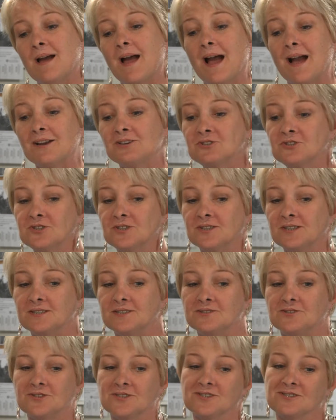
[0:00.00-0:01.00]

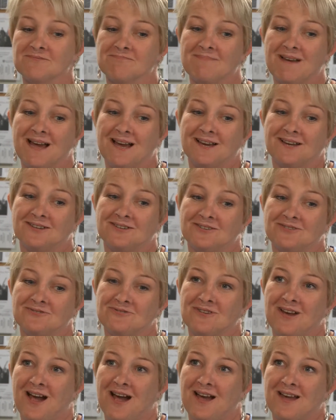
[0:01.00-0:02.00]
actually just met a new
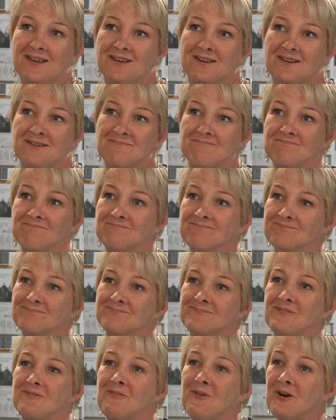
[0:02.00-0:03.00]
guy
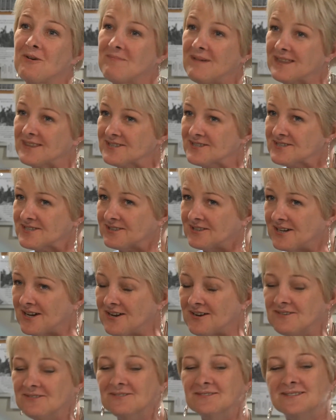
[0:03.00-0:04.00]
4 months
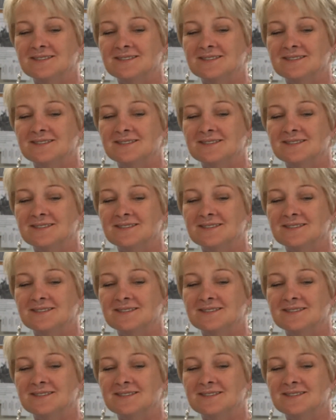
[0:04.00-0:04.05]
ago.